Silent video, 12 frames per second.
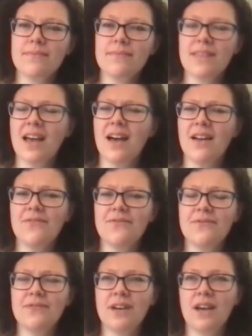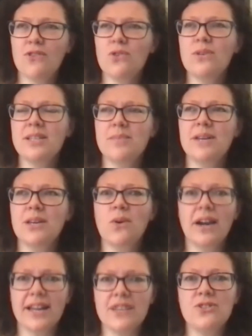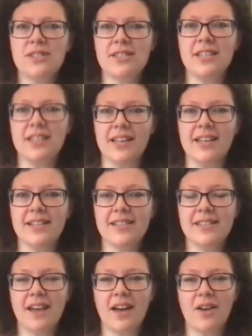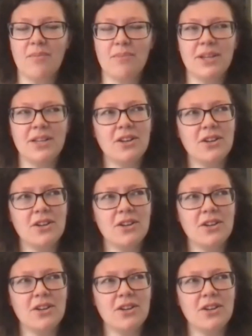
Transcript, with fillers: I've I've always been quite interested in it, um, but you know,